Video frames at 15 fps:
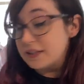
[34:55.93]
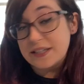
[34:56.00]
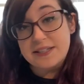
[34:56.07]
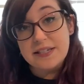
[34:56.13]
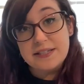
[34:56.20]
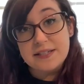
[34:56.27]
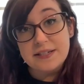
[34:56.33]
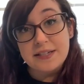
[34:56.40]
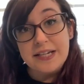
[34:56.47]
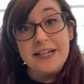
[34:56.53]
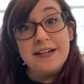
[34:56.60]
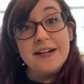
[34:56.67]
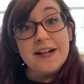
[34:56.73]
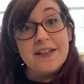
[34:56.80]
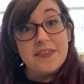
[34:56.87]
that's it.
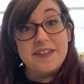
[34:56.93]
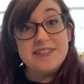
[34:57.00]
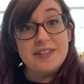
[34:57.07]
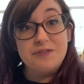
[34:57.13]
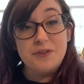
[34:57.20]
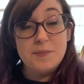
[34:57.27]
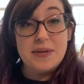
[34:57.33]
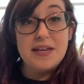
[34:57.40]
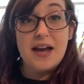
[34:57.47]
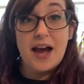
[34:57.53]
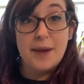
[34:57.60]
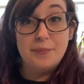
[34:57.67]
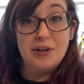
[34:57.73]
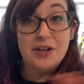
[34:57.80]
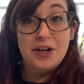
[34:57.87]
That's it for me.
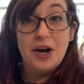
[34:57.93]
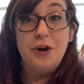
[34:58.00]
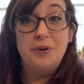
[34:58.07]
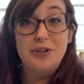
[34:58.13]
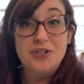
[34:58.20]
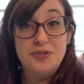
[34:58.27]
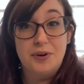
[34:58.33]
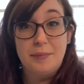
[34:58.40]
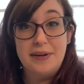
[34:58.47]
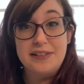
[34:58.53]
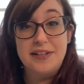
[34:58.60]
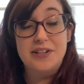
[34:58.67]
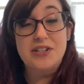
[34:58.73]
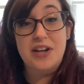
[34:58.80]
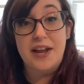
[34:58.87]
I'm going to go enjoy my
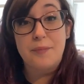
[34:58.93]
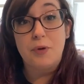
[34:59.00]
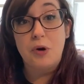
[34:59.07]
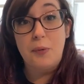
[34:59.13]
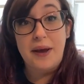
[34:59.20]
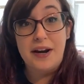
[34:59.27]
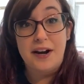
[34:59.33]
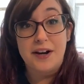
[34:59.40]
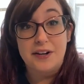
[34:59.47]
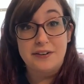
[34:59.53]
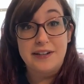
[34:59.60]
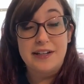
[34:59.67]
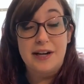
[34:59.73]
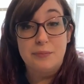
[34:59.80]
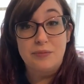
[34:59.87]
lunch. I'm quite
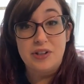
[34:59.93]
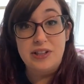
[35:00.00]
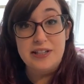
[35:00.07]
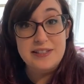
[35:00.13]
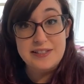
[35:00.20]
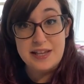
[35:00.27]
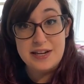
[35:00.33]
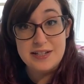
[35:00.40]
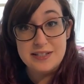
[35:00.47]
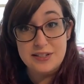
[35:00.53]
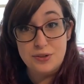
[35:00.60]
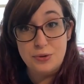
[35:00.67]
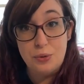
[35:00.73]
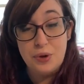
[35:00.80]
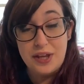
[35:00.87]
hungry and I'm really excited
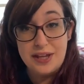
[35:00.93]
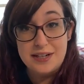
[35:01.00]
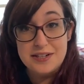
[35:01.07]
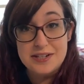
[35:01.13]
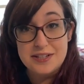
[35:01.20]
to get